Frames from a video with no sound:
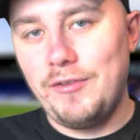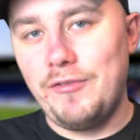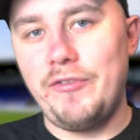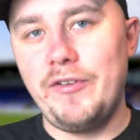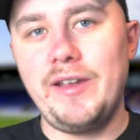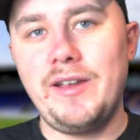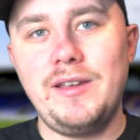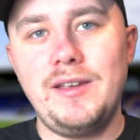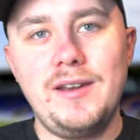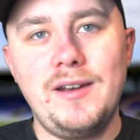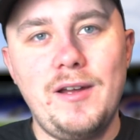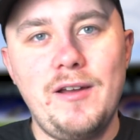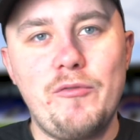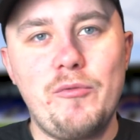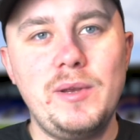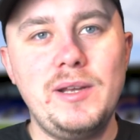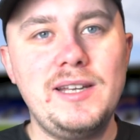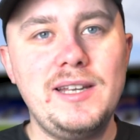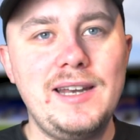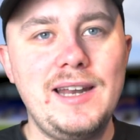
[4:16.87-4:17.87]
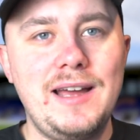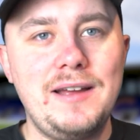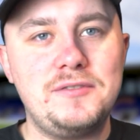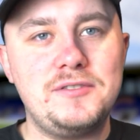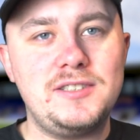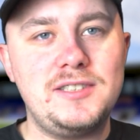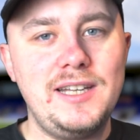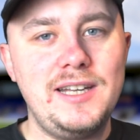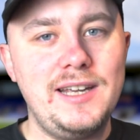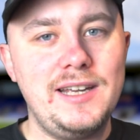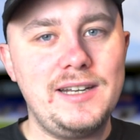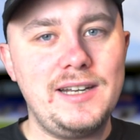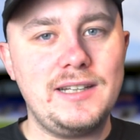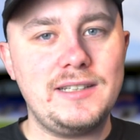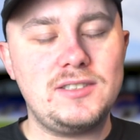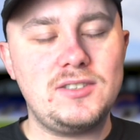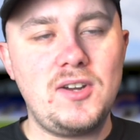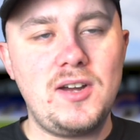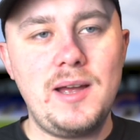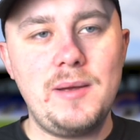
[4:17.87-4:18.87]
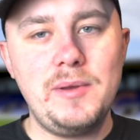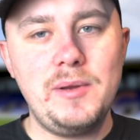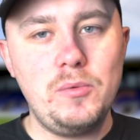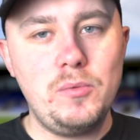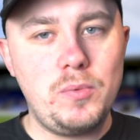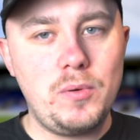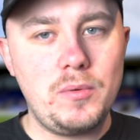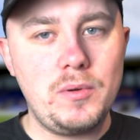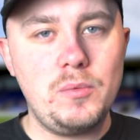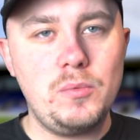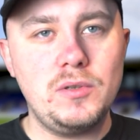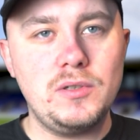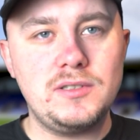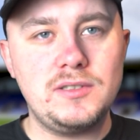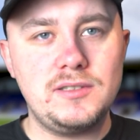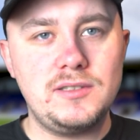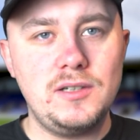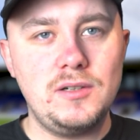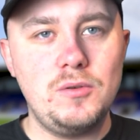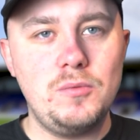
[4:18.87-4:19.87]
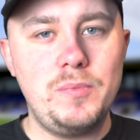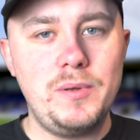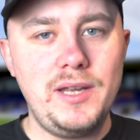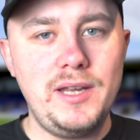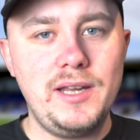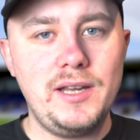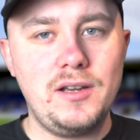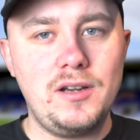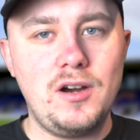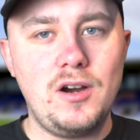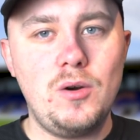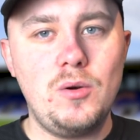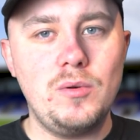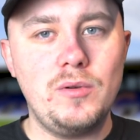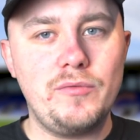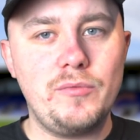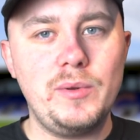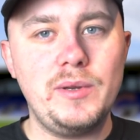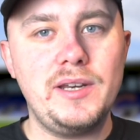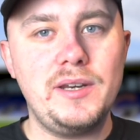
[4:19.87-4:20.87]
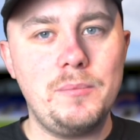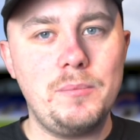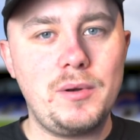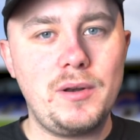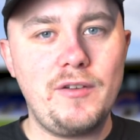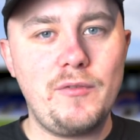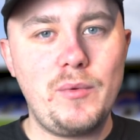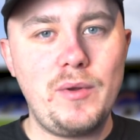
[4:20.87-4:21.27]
You think, you know, if we didn't have City at that time, he probably would still be in goal if we didn't play.